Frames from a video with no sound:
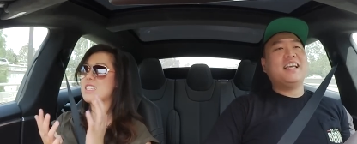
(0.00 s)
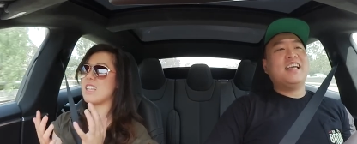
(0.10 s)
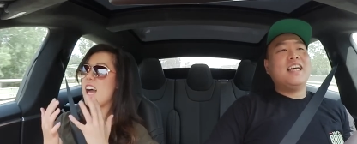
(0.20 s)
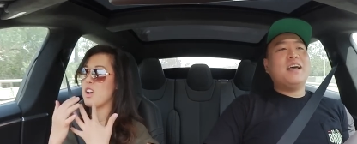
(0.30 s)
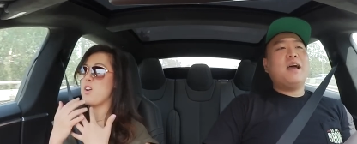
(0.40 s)
Speaker 1: is
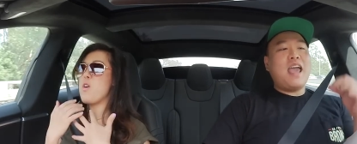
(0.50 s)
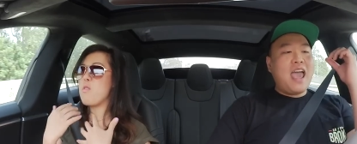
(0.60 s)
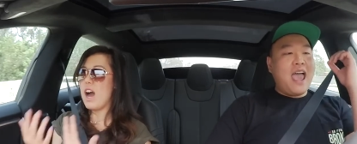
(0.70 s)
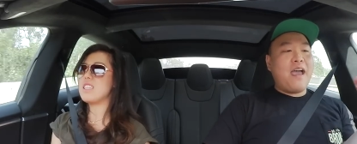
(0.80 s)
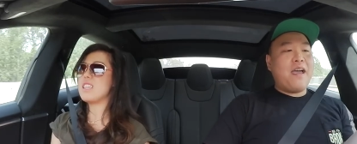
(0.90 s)
like,
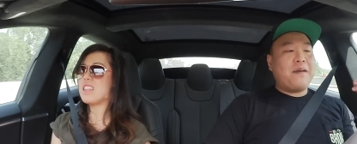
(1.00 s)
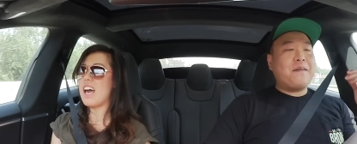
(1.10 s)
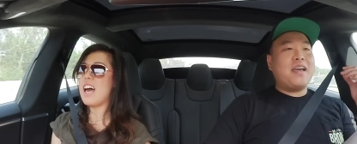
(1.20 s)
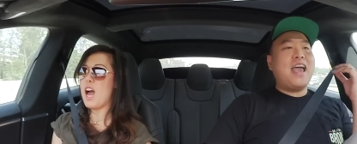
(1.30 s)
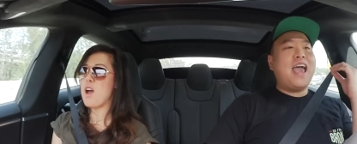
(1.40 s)
why is it
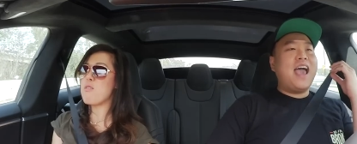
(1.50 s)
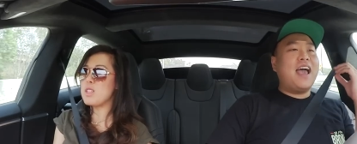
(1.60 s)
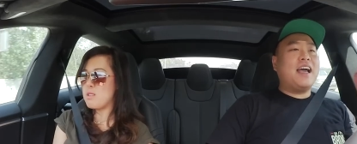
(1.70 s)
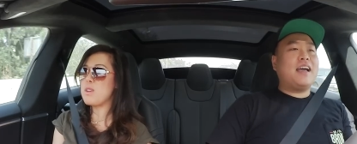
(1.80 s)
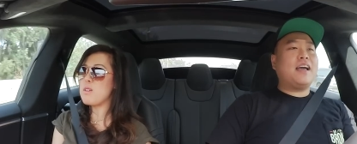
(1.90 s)
that I want
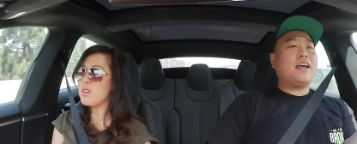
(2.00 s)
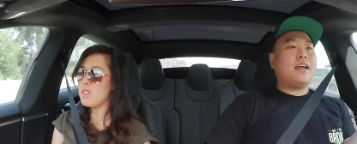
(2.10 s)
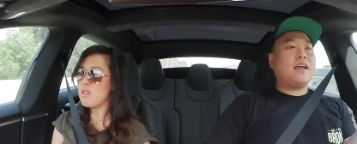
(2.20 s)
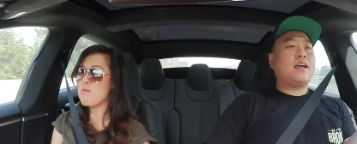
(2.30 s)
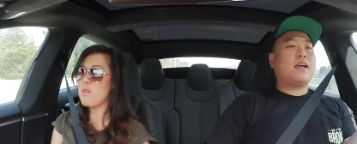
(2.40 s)
to be with
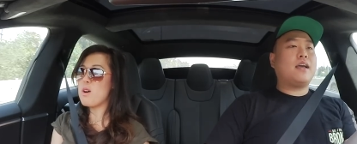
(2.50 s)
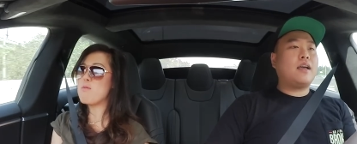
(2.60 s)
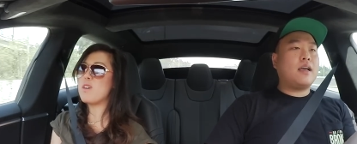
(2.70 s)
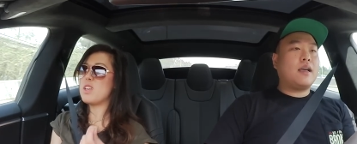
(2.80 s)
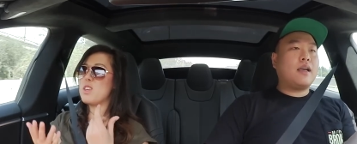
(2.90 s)
you more,
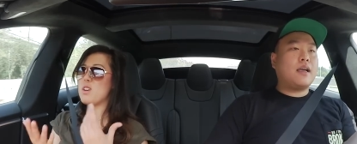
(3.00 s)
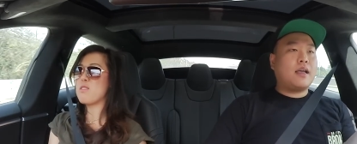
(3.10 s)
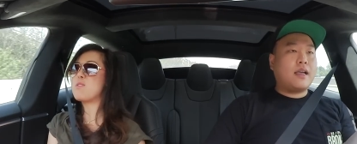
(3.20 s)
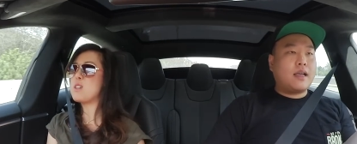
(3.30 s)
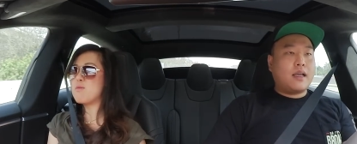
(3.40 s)
but you're
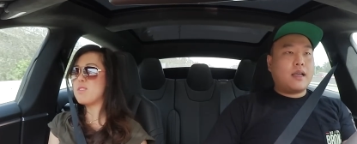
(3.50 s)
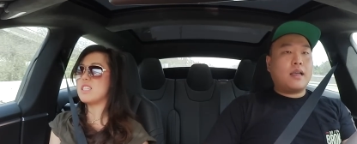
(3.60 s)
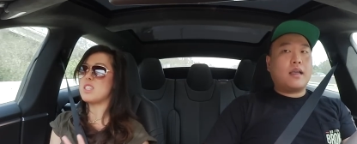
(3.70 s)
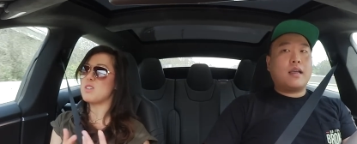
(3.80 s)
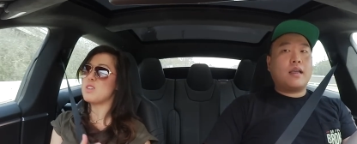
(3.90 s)
too
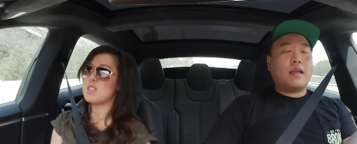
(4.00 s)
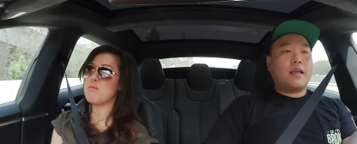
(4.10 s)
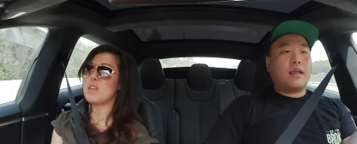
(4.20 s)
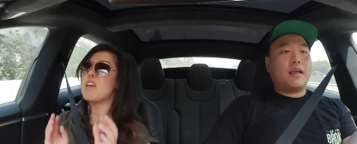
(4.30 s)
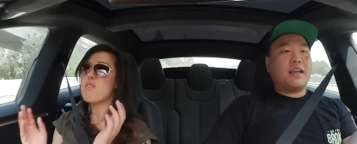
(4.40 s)
busy doing
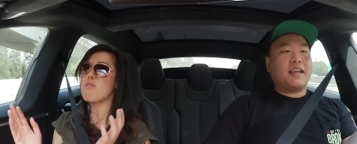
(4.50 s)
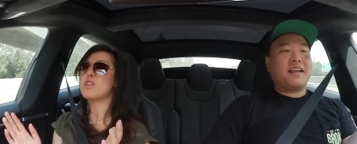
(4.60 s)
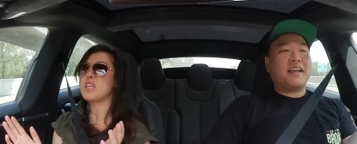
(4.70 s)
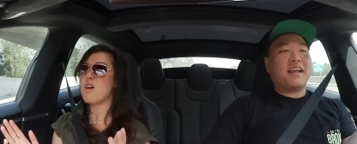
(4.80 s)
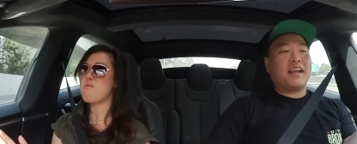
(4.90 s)
something, even for
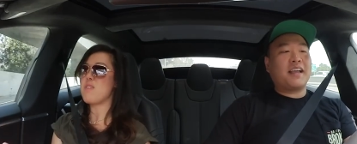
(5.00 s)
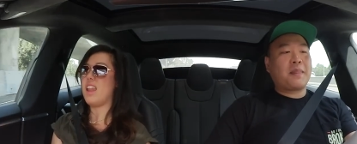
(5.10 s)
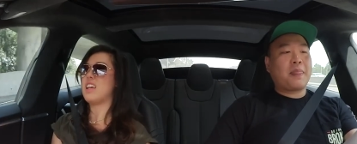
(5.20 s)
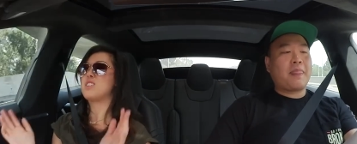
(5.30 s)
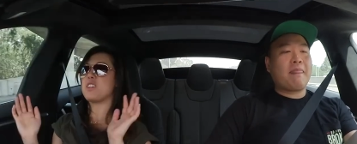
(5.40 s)
ten
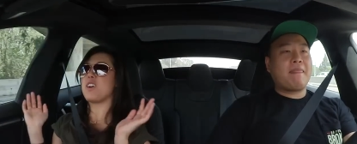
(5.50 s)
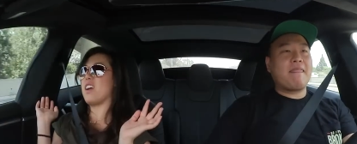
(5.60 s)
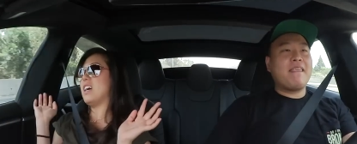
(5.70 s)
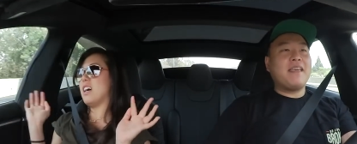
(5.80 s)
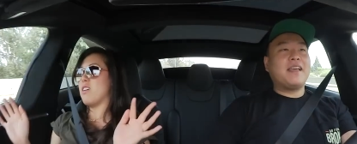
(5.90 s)
minutes? Sure,
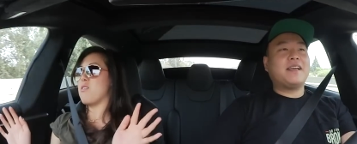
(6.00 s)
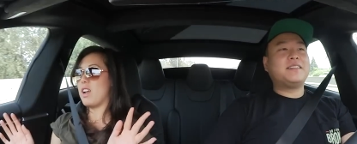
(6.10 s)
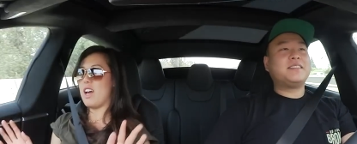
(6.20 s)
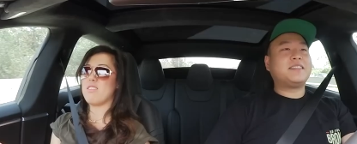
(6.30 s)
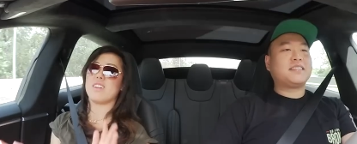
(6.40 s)

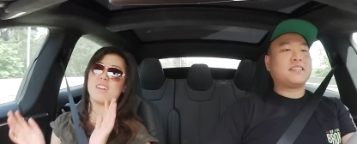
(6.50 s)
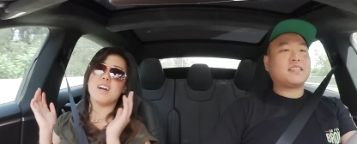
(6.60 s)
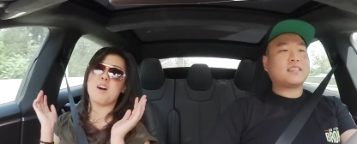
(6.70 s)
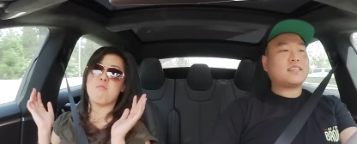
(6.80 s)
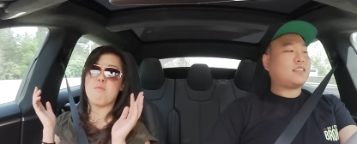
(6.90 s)
whatever
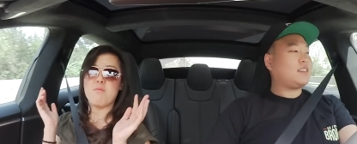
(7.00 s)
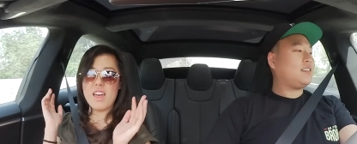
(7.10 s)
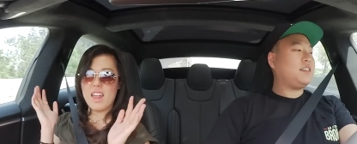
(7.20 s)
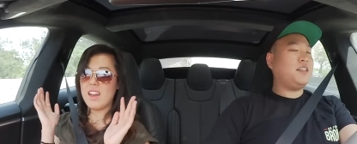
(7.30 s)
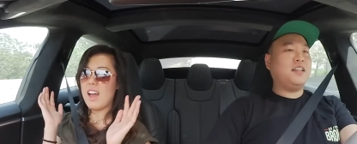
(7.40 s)

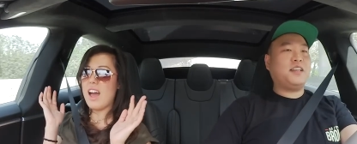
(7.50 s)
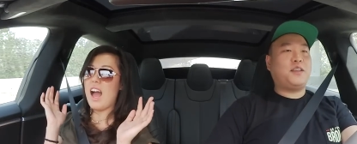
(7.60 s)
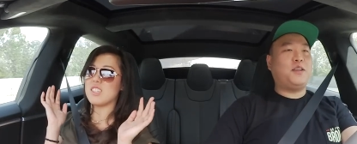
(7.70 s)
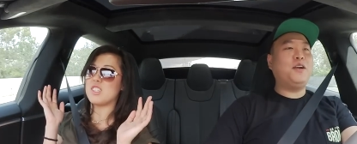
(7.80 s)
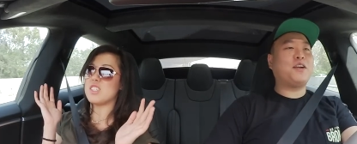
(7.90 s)
then
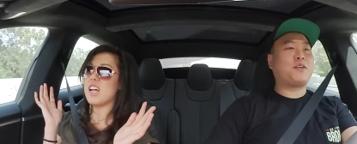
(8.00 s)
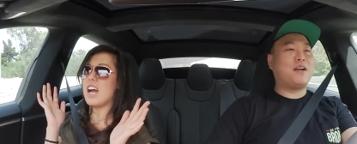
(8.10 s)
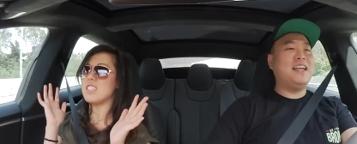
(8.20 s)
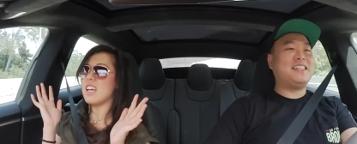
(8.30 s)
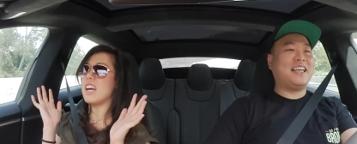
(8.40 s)
should,
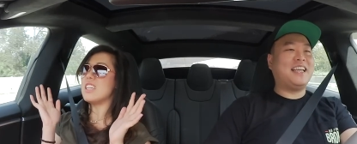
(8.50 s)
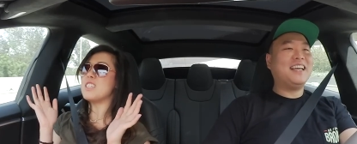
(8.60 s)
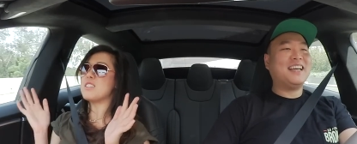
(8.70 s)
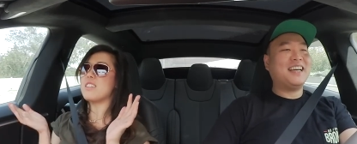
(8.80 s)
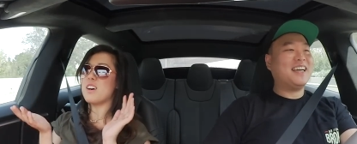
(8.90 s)
I, I need
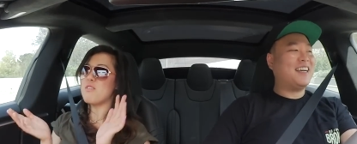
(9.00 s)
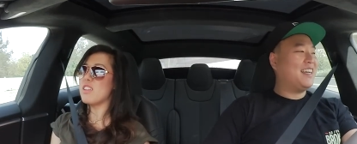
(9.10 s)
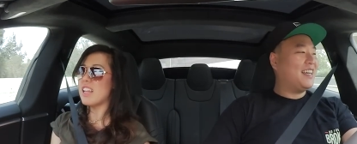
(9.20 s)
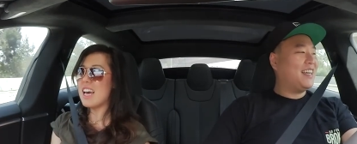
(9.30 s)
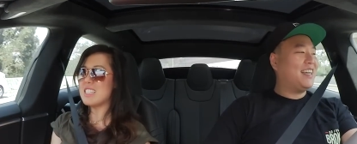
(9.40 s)
to love you
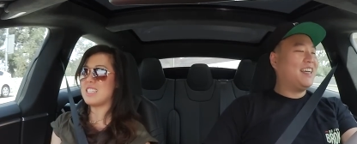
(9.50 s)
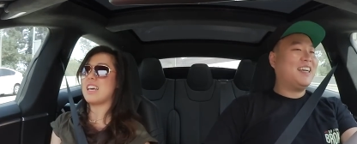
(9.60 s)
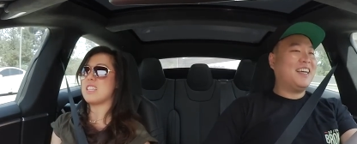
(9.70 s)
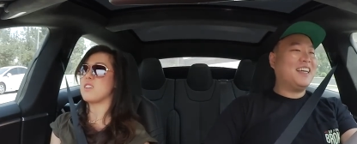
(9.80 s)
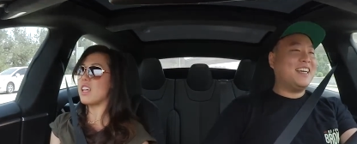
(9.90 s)
less
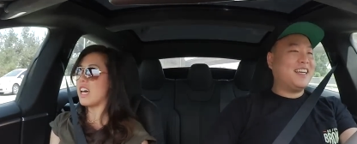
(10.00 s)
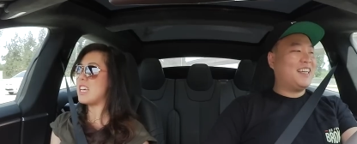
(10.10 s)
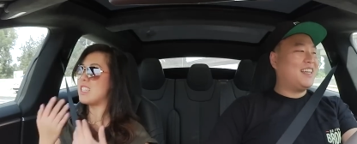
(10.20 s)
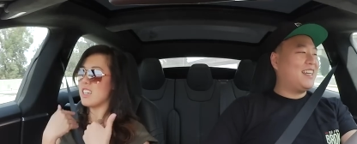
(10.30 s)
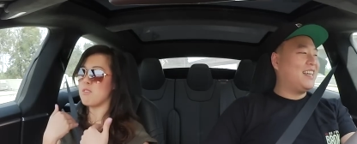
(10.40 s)
then so that
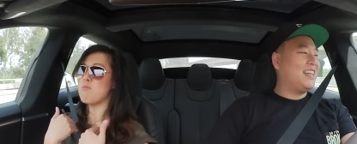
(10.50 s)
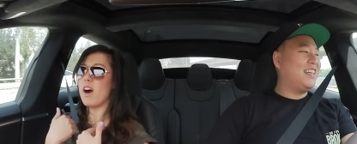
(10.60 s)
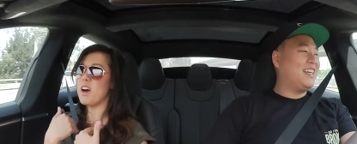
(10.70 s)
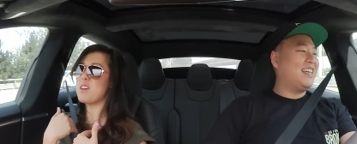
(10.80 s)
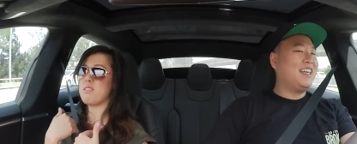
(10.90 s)
it doesn't
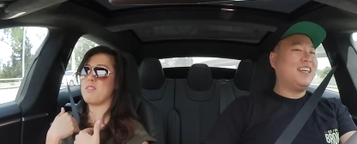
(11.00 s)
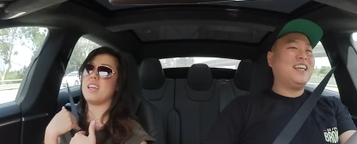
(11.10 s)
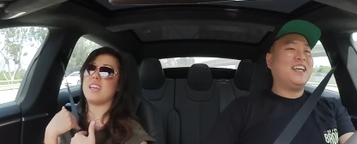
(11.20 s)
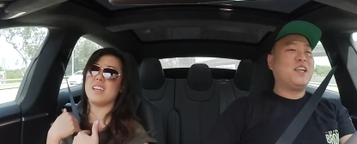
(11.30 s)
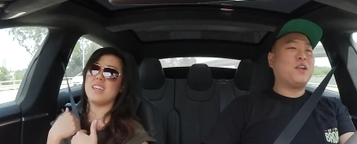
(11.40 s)
bother me.
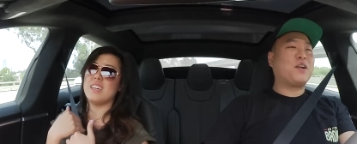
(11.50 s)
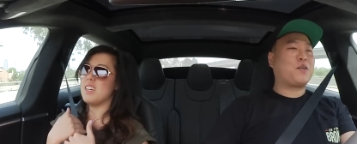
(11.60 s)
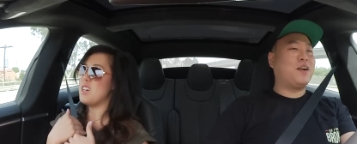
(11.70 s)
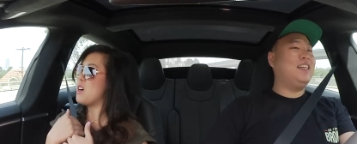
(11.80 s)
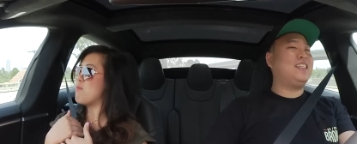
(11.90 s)
You're
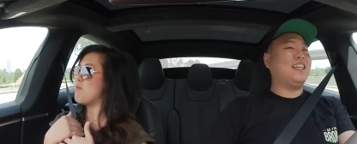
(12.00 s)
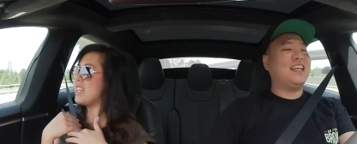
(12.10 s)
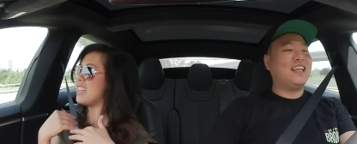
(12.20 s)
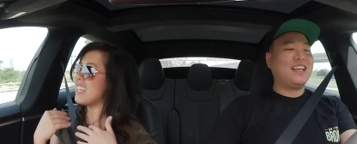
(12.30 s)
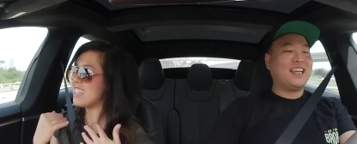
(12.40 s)
crazy.
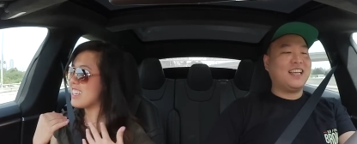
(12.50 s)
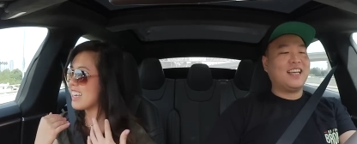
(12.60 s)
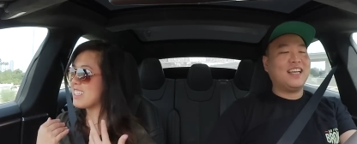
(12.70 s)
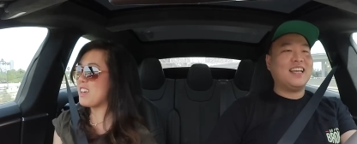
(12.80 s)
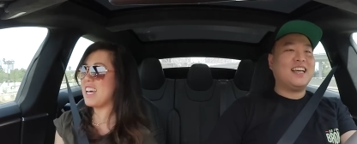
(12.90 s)
But then you
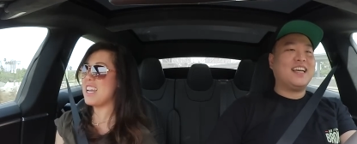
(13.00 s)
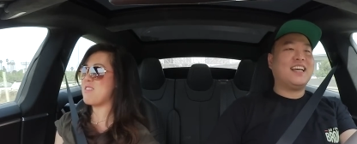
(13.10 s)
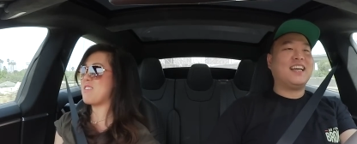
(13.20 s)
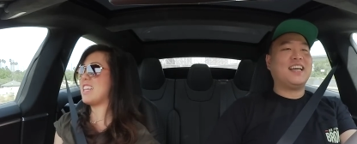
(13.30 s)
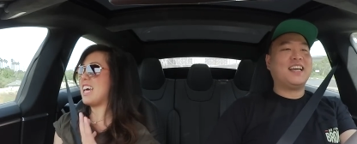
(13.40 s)
get mad at
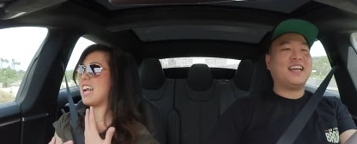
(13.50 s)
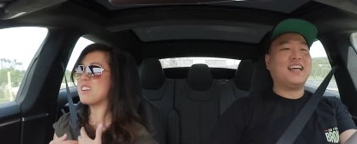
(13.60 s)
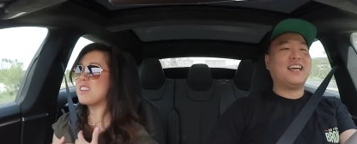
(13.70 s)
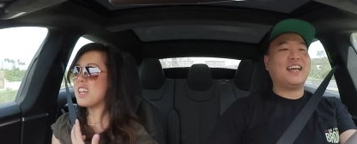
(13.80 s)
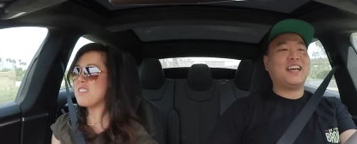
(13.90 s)
me that I
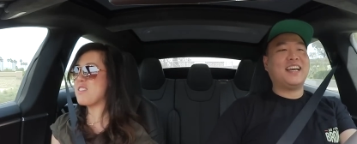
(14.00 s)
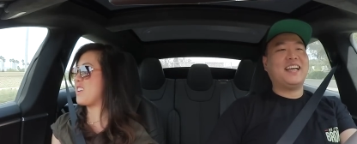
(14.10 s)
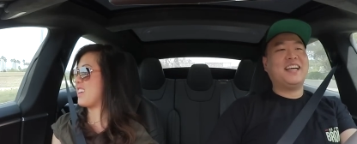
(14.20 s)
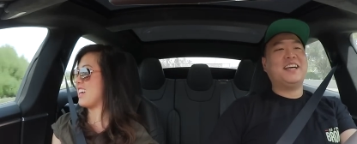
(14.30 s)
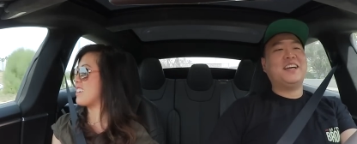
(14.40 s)
don't love you
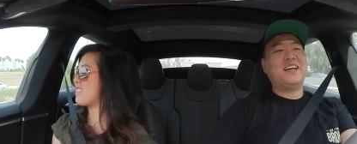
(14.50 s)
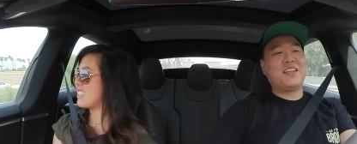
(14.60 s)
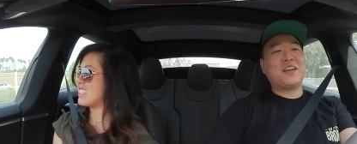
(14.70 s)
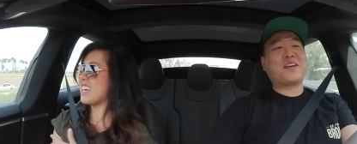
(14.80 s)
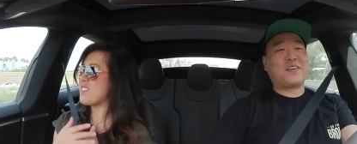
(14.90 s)
enough. It's
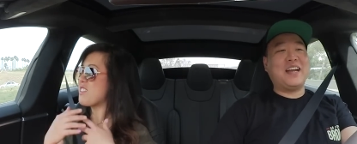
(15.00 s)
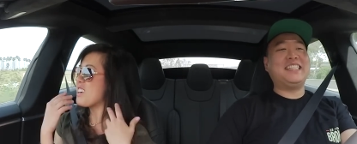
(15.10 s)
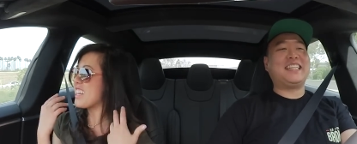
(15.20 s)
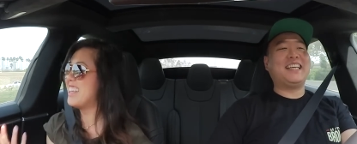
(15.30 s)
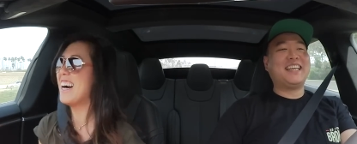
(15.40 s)
you're like,
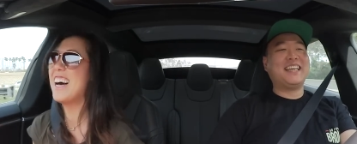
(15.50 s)
crazy.